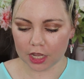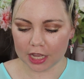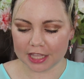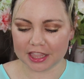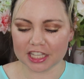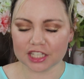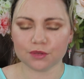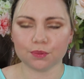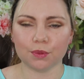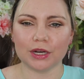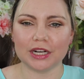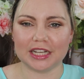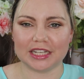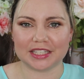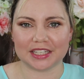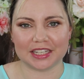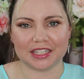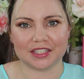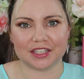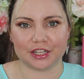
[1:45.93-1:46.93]
And this one
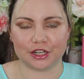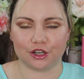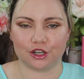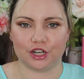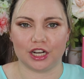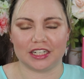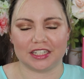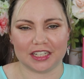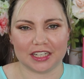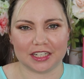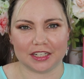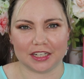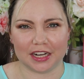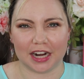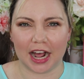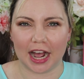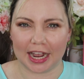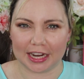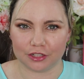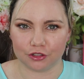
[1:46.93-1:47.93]
is considered a tinted
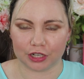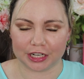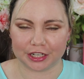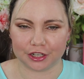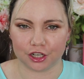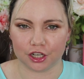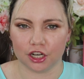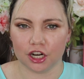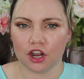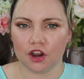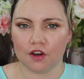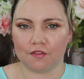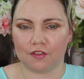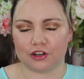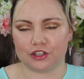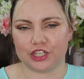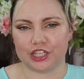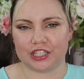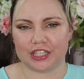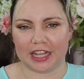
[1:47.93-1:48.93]
hydrator
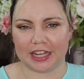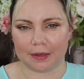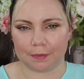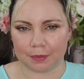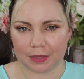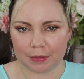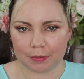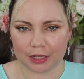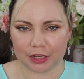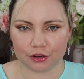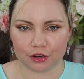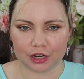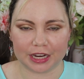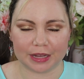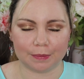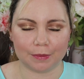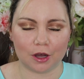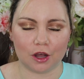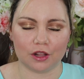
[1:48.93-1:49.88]
versus like a BB cream,